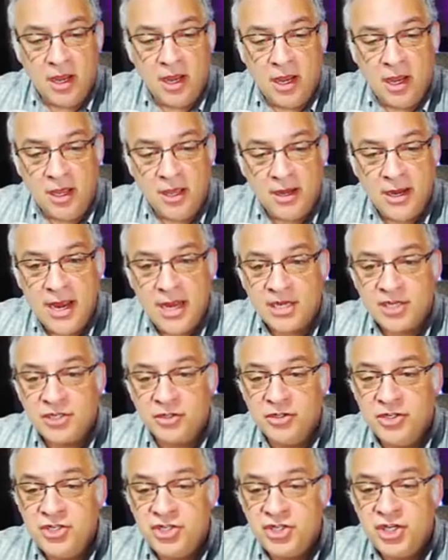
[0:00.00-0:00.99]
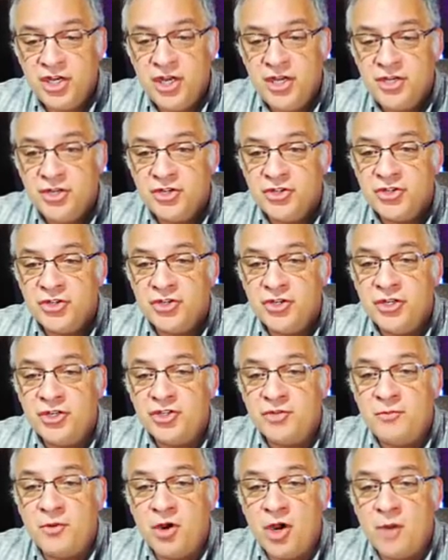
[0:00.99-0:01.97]
it actually changes
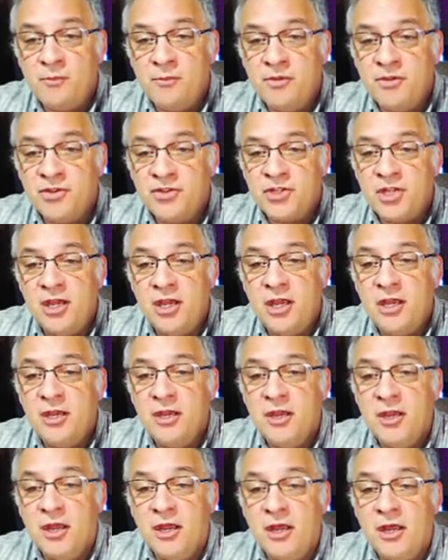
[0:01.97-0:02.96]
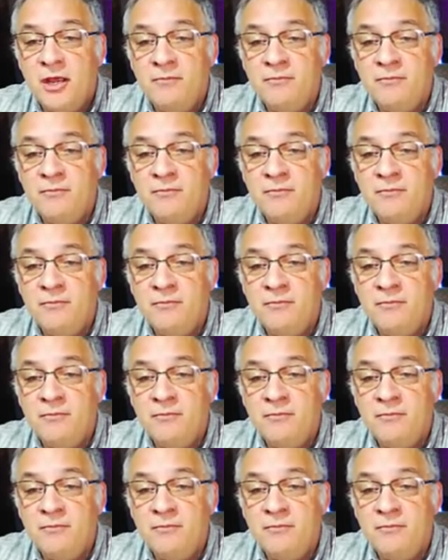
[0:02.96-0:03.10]
its purpose, and